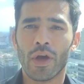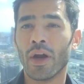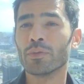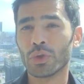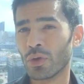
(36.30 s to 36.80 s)

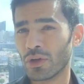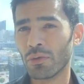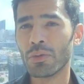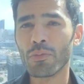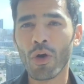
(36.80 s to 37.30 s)
And I'm sure
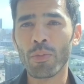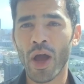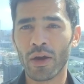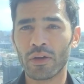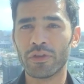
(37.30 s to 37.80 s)
there will be more
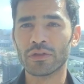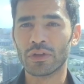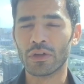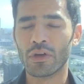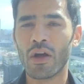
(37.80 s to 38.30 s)
biographies
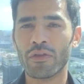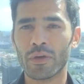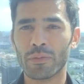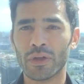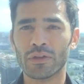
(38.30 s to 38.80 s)
written of
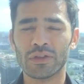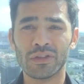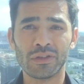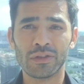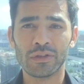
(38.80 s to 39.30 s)
him because
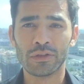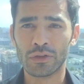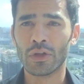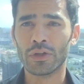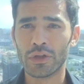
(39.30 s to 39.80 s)
he's
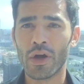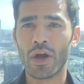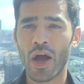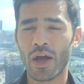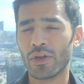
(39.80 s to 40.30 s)
still a
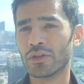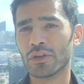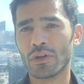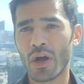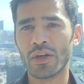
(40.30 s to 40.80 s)
young guy.
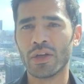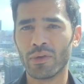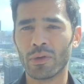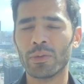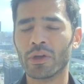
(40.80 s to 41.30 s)
There's a lot
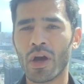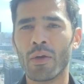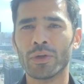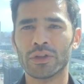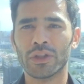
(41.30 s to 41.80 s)
he will be
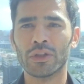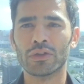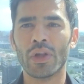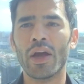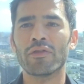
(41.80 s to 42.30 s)
accomplishing in
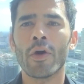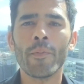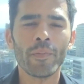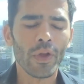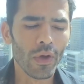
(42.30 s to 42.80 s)
this life.
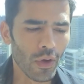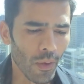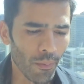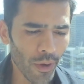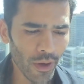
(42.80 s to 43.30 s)

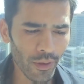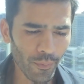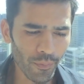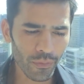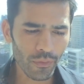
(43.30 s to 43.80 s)

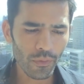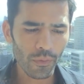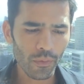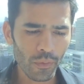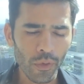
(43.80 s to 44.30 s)
But
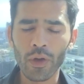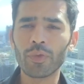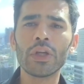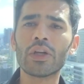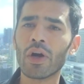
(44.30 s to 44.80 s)
one
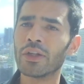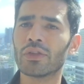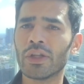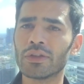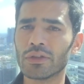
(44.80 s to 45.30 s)
of the
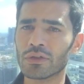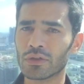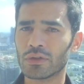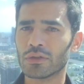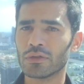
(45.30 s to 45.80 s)
greatest
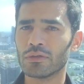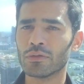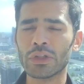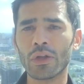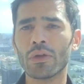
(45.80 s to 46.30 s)
lessons
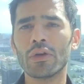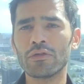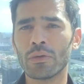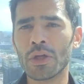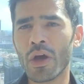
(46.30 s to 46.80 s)
we can
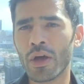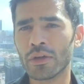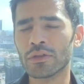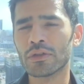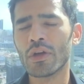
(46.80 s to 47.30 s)
learn from
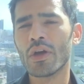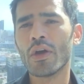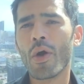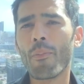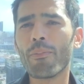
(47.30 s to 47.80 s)
Elon is
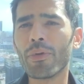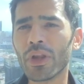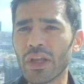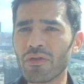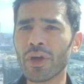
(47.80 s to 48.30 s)

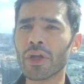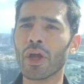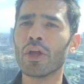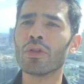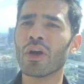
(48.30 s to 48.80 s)

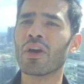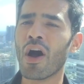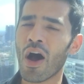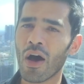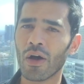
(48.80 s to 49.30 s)
believing in the
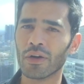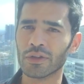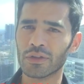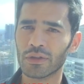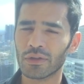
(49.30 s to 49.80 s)

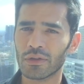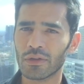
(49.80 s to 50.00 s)
cause